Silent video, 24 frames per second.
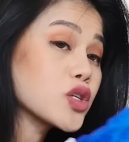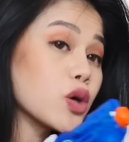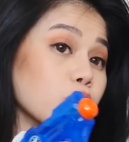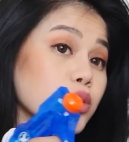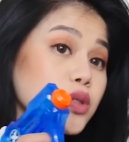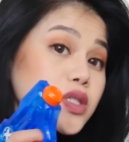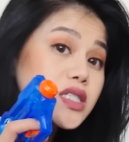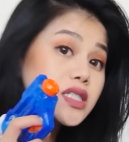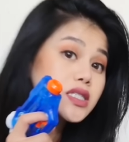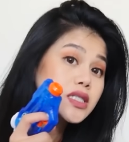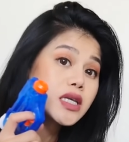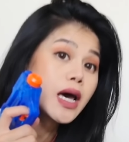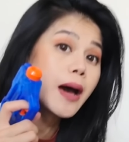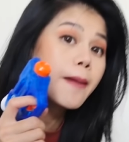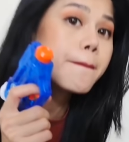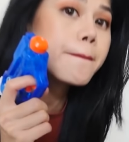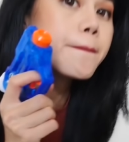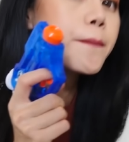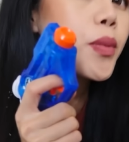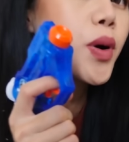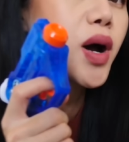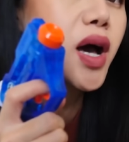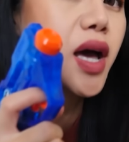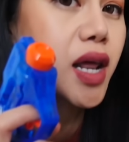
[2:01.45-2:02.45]
So
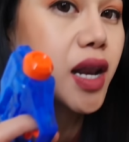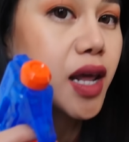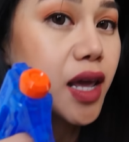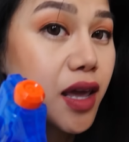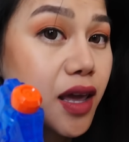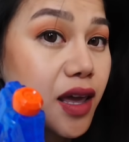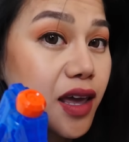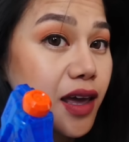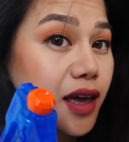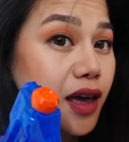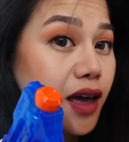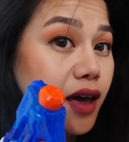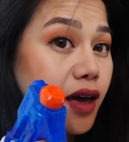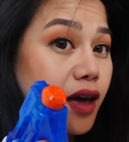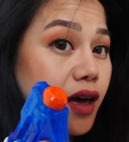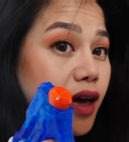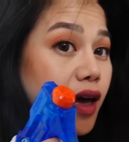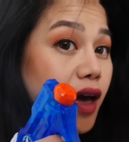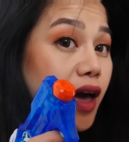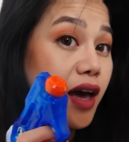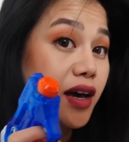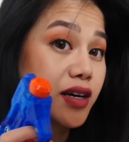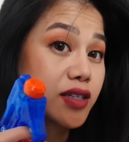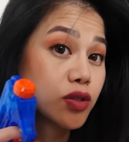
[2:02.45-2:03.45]
somebody
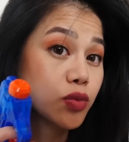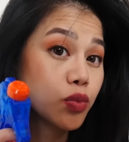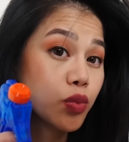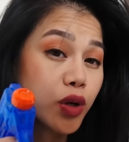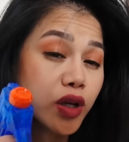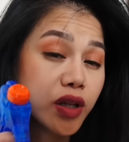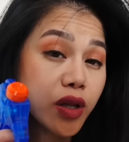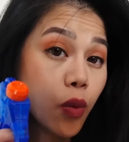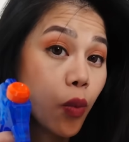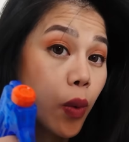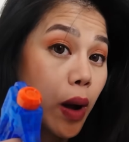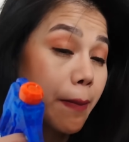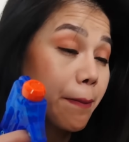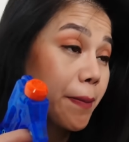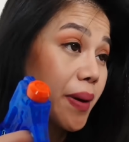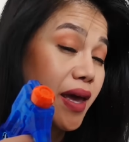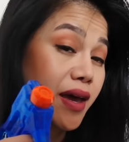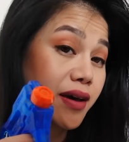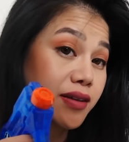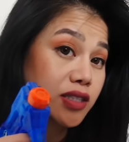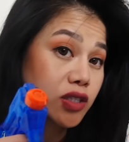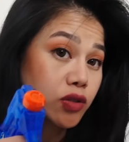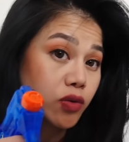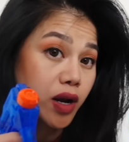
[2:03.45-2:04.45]
has really wet
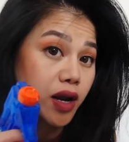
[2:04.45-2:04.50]
pants